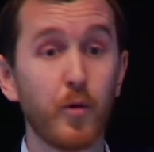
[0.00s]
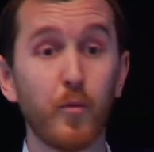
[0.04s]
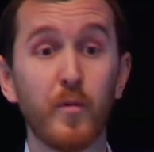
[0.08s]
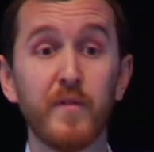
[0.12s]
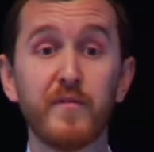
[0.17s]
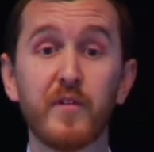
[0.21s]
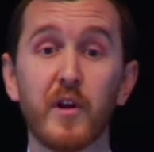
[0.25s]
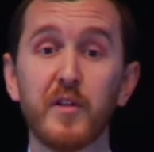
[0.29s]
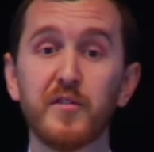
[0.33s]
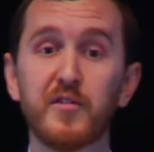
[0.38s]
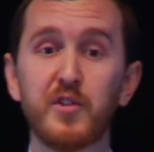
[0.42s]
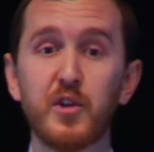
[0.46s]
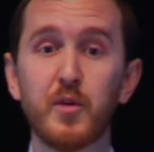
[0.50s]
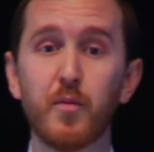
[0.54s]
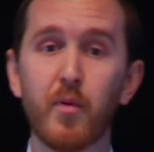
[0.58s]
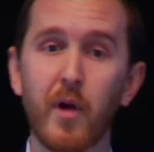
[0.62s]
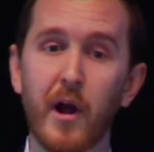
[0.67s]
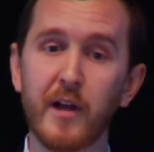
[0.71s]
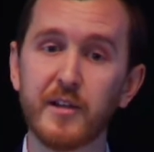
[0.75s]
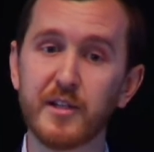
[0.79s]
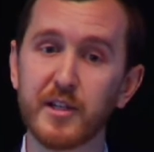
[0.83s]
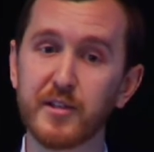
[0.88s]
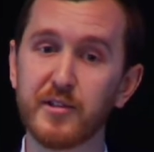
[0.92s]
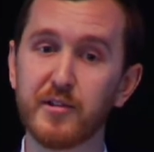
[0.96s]
So we've done 2
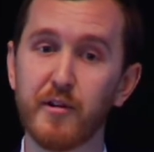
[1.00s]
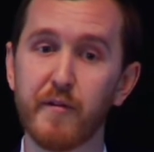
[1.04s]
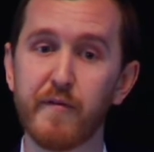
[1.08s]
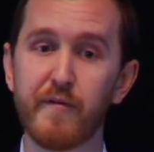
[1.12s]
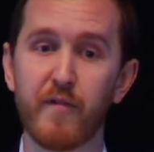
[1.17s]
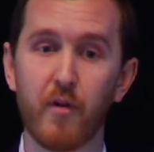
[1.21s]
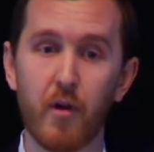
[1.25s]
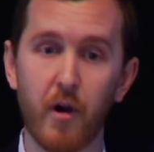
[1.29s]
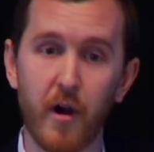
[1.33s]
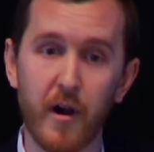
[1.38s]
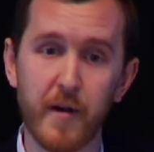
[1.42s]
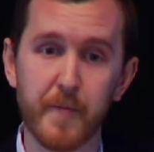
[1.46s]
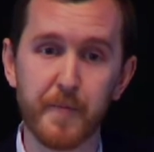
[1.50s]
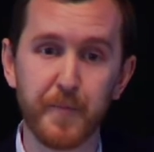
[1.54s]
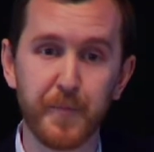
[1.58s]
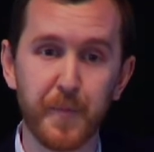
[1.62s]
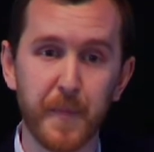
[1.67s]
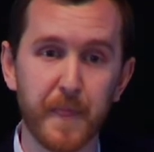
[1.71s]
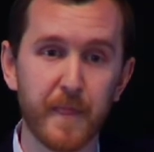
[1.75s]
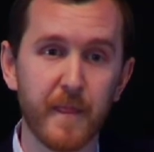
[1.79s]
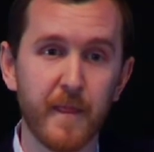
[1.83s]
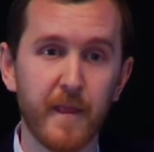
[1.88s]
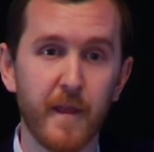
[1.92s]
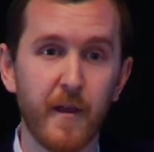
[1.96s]
projects so far.
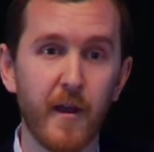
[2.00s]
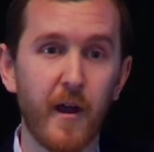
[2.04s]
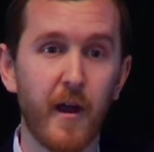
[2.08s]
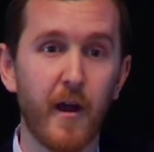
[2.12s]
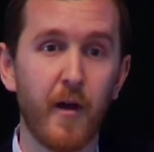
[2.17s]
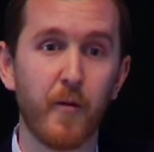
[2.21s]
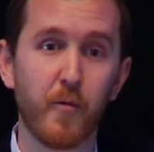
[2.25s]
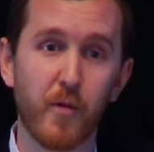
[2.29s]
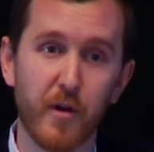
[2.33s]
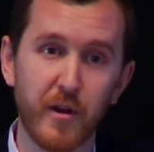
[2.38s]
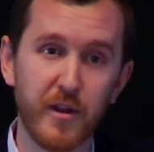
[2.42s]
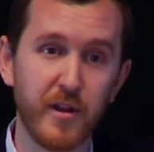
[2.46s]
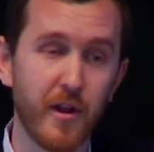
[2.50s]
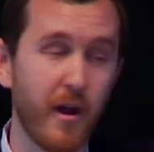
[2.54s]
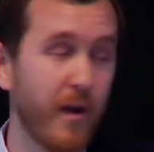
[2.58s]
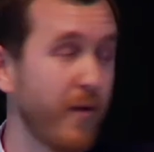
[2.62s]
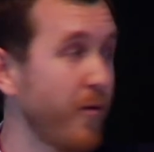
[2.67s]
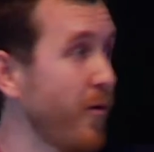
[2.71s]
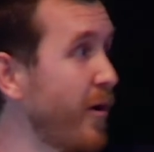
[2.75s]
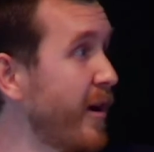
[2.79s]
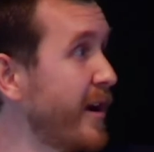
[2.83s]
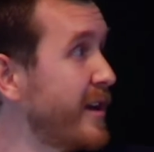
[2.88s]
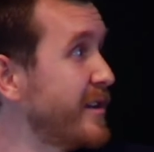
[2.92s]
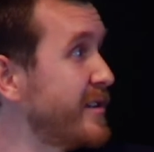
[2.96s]
We're a
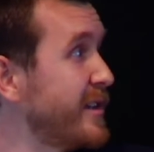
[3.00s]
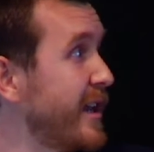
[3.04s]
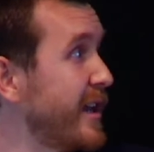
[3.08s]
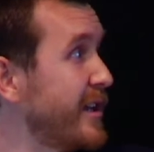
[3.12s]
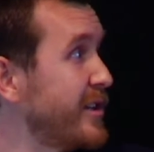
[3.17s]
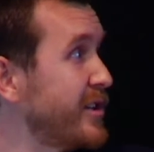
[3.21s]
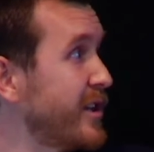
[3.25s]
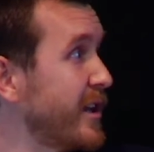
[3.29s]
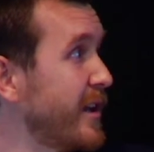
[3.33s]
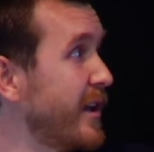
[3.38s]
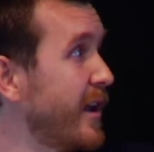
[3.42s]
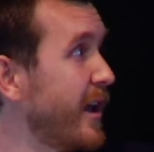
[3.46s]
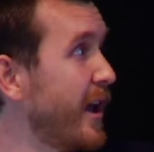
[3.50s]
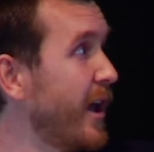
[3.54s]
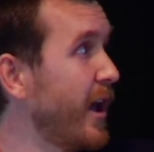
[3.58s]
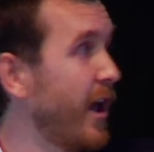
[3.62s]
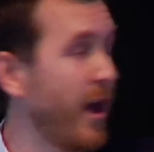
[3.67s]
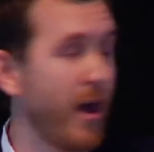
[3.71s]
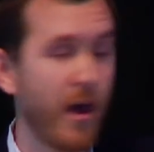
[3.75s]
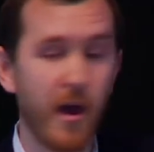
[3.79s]
young organization.